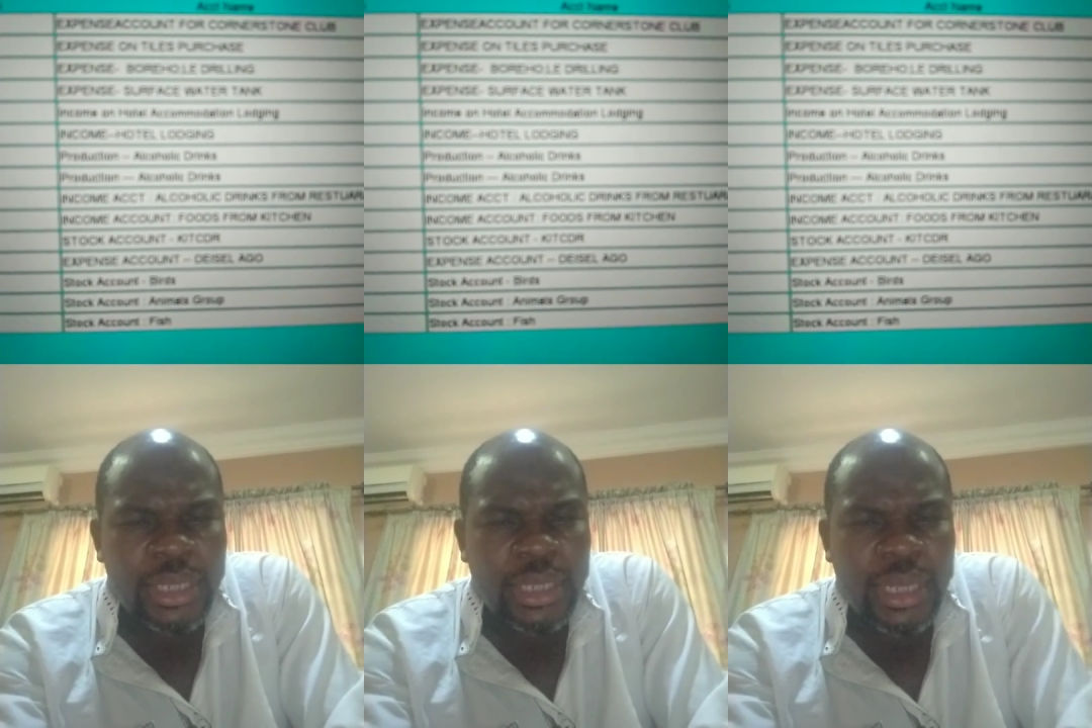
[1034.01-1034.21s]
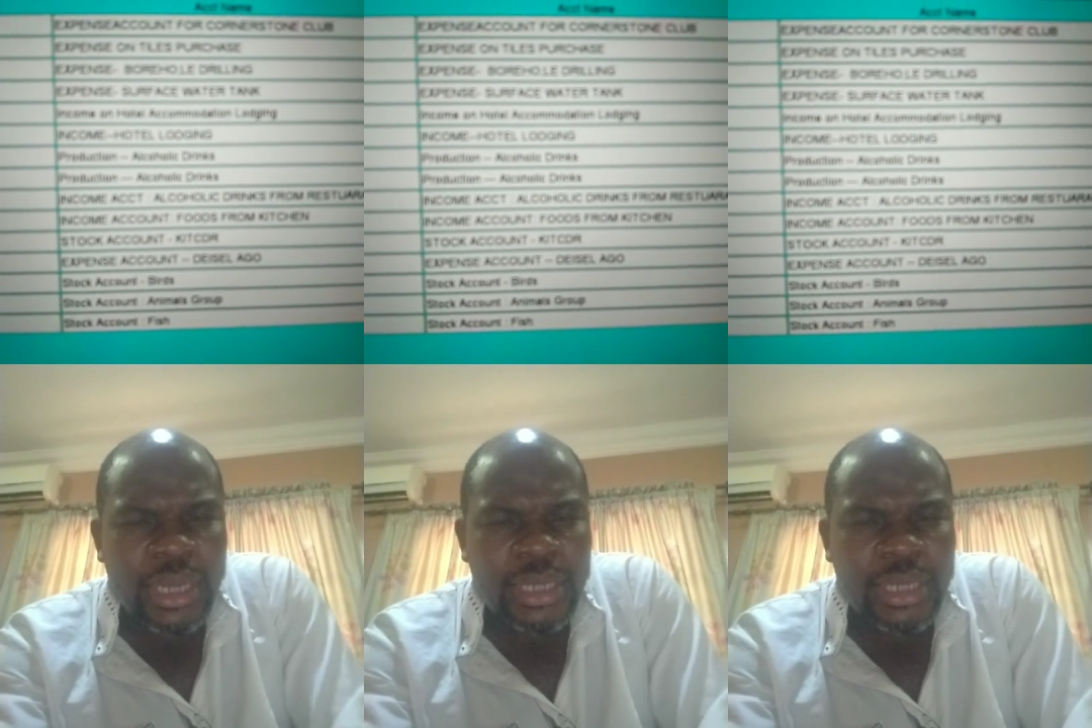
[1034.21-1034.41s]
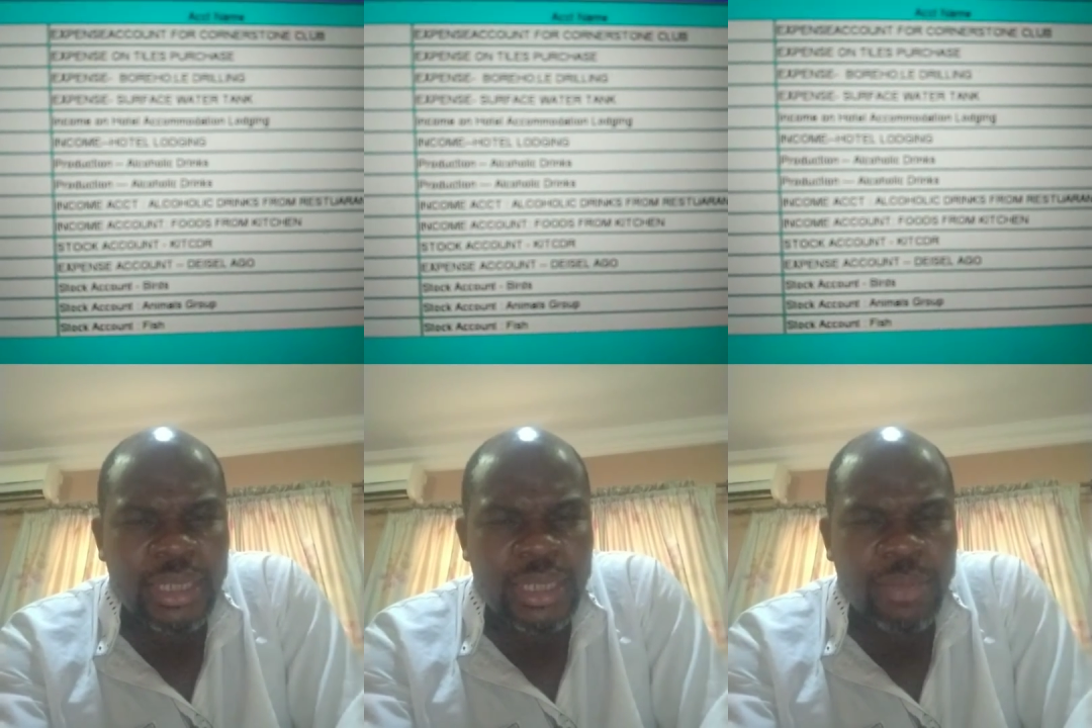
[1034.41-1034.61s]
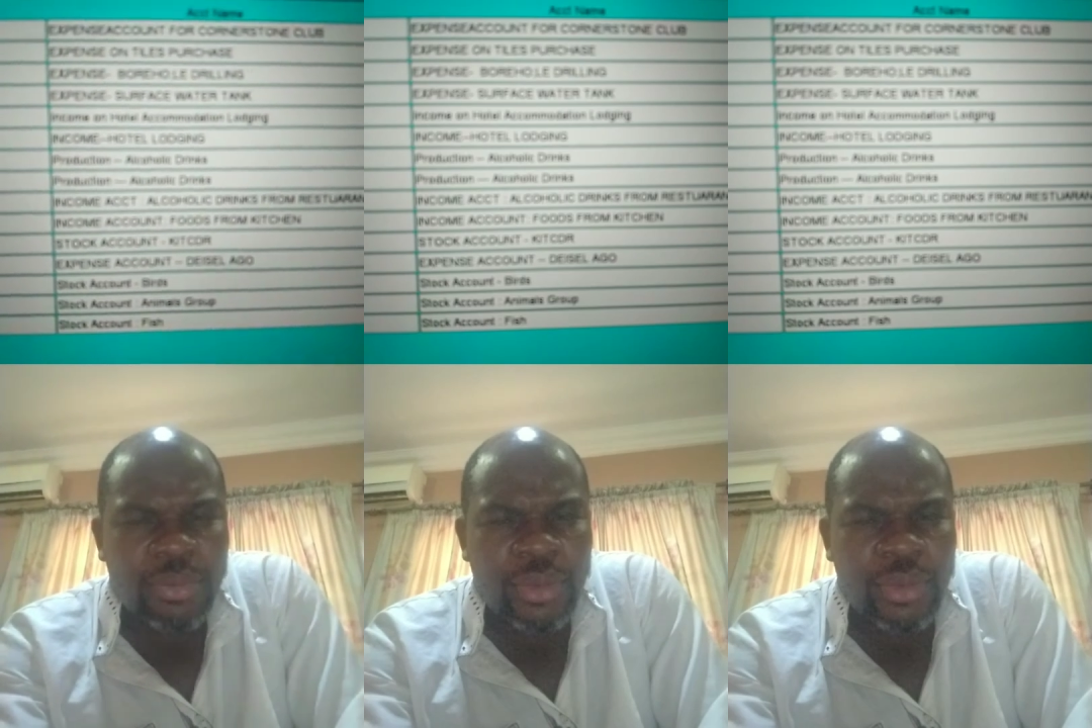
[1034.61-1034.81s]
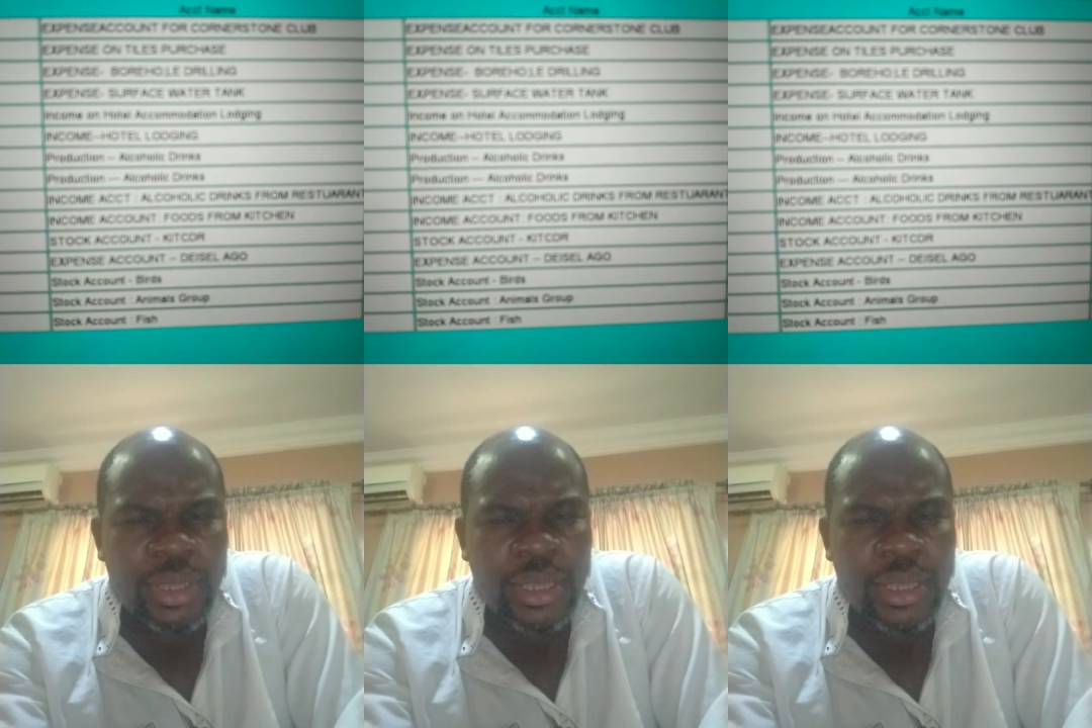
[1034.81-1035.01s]
an example
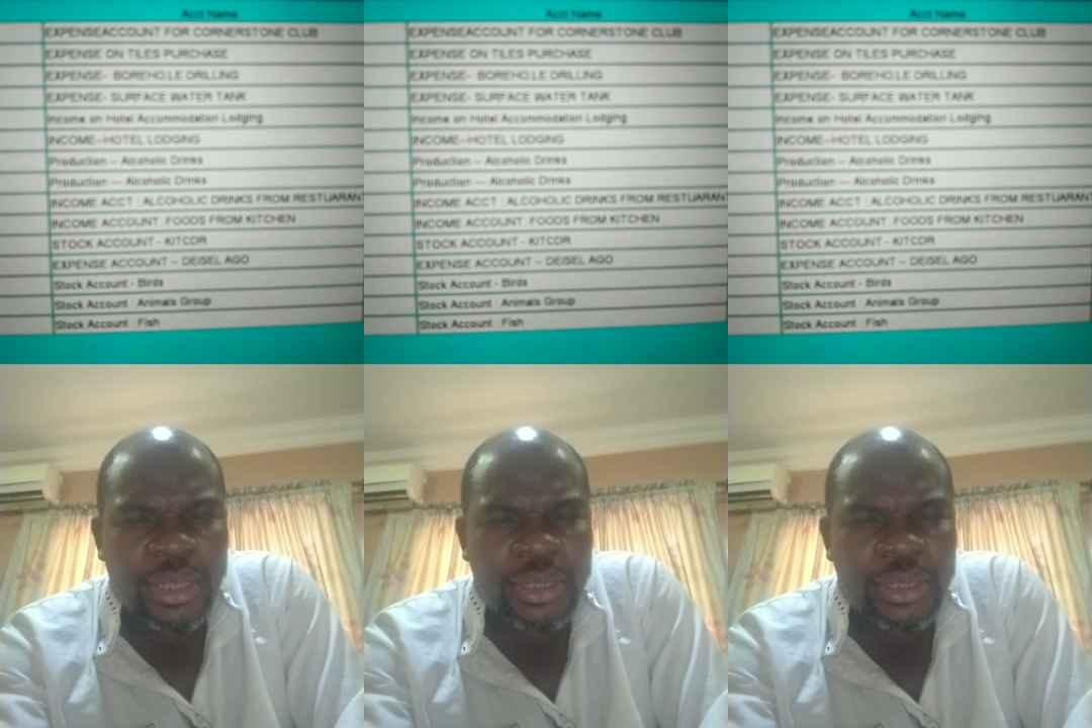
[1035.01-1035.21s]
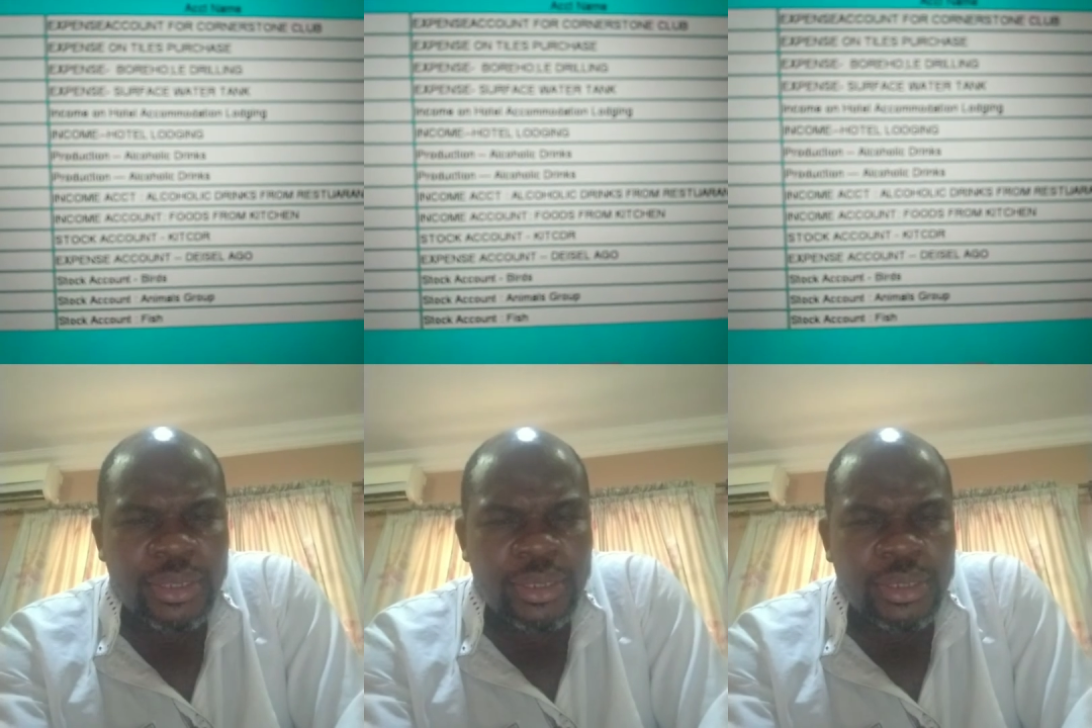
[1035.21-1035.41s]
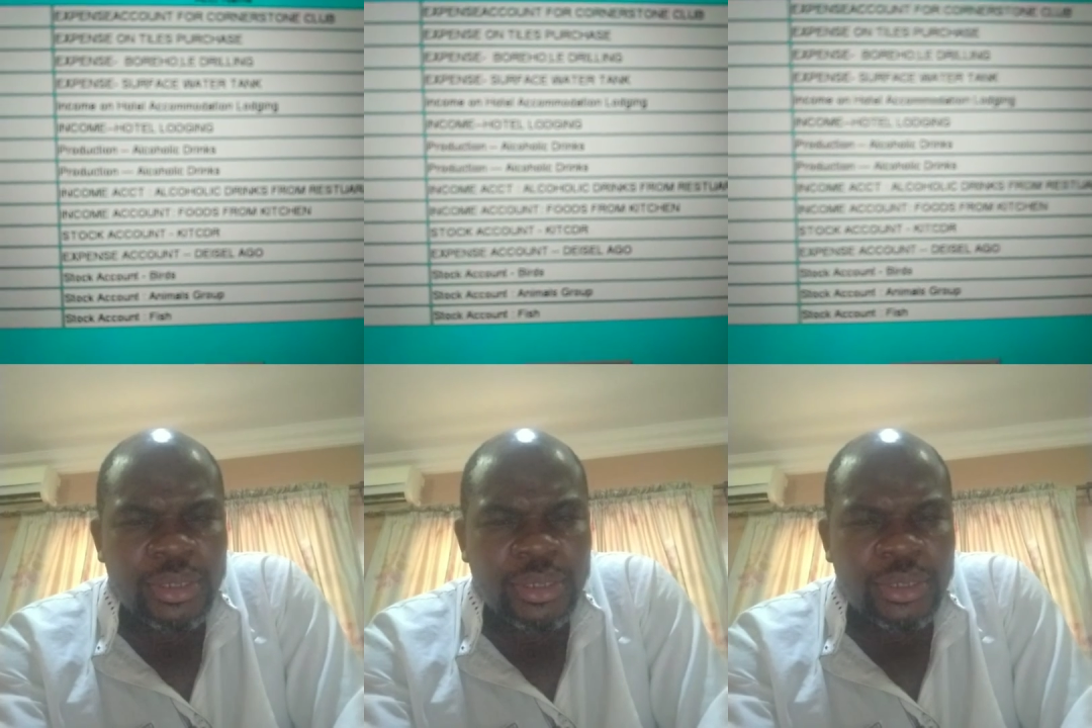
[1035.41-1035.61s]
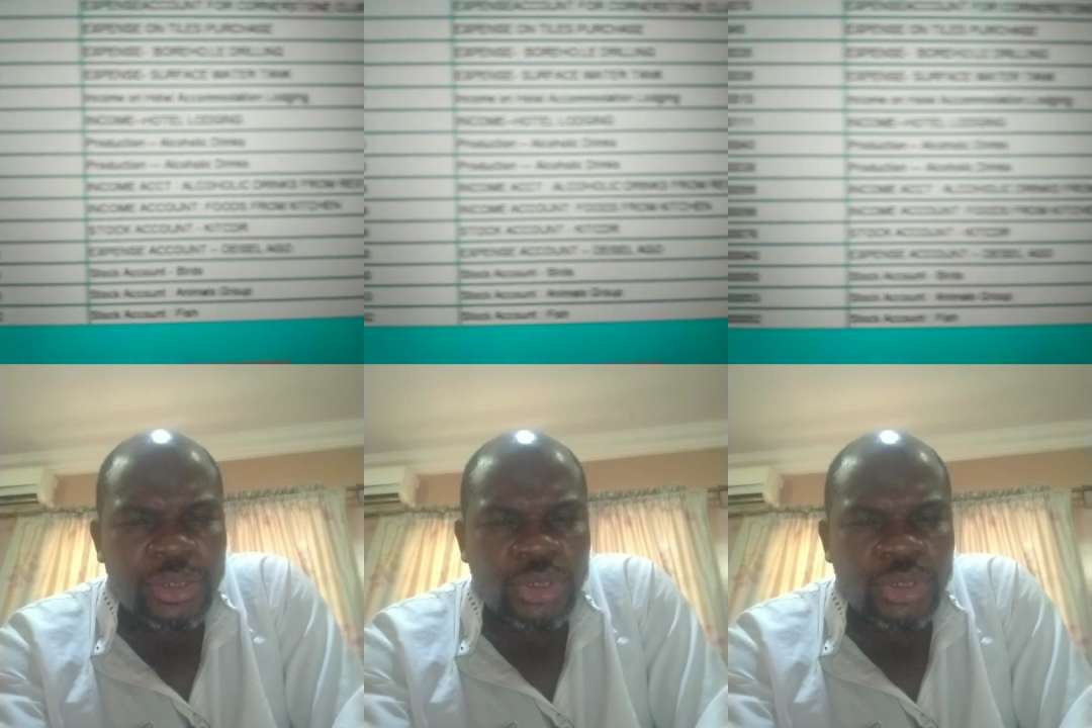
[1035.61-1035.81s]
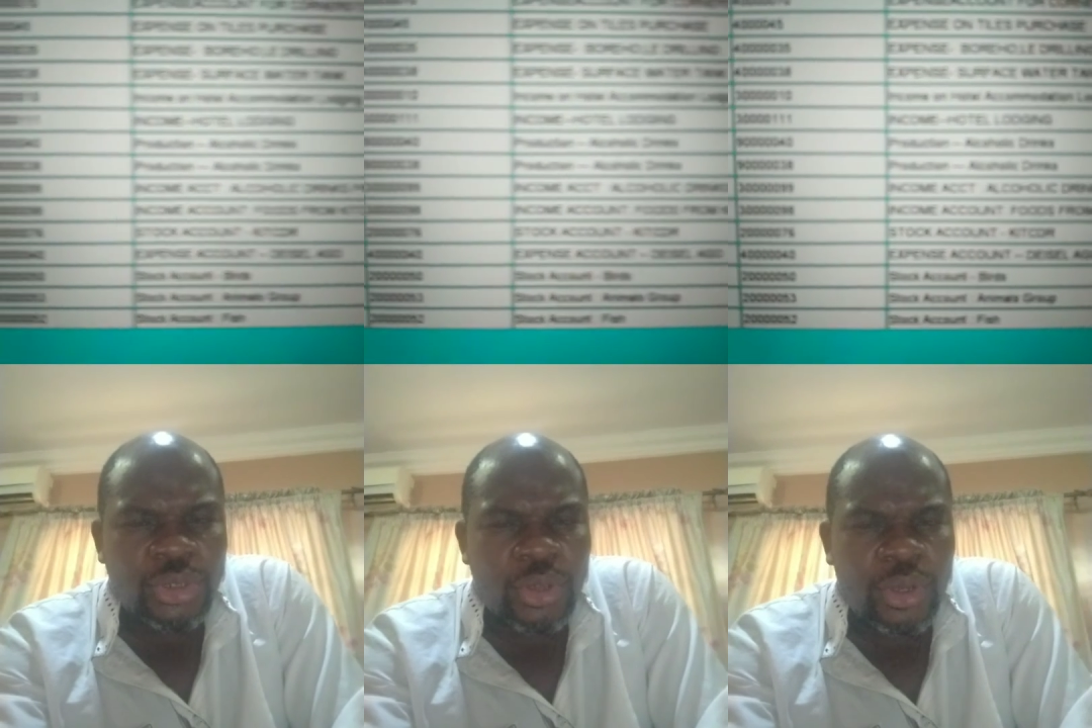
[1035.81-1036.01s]
here.
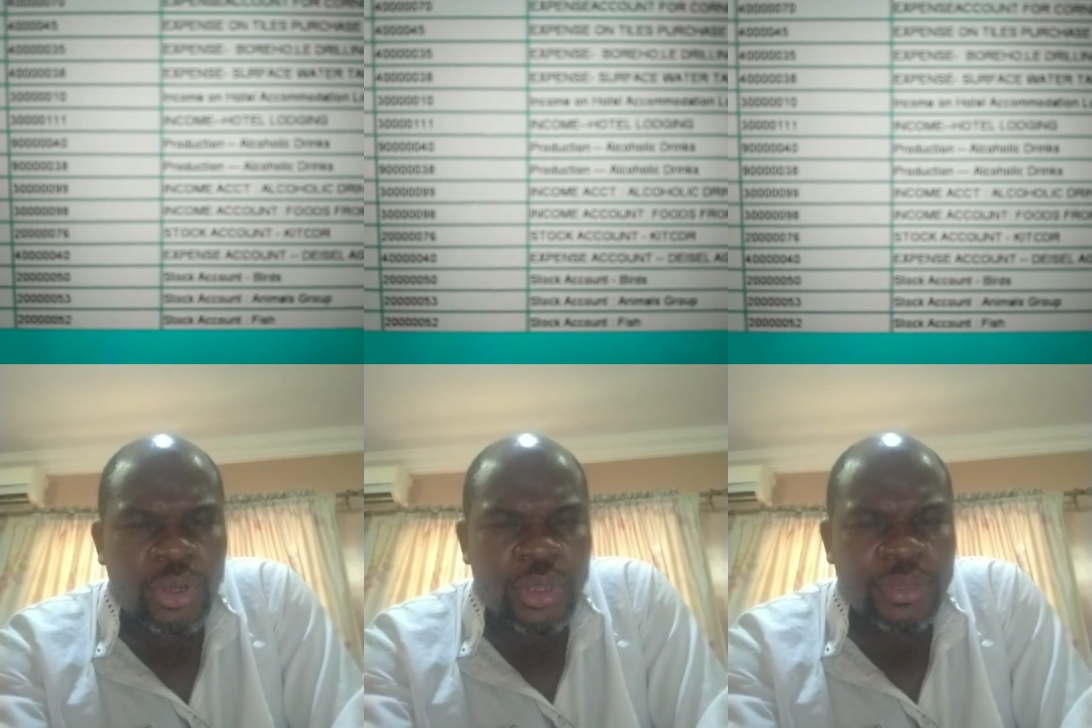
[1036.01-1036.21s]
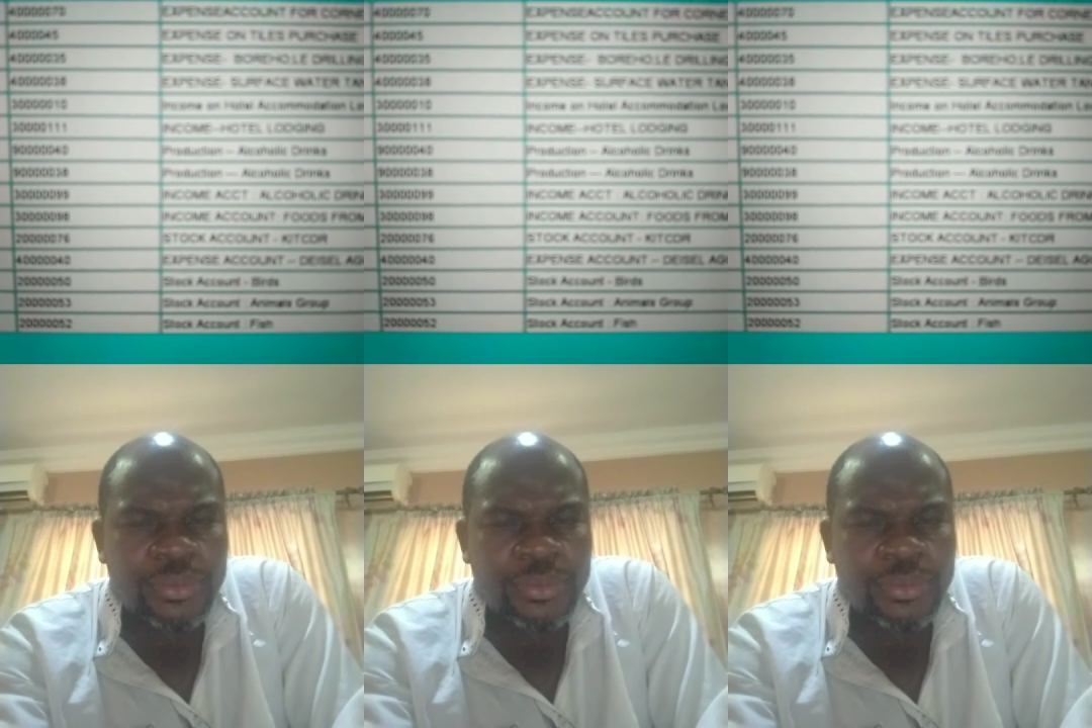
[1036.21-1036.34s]
Stock.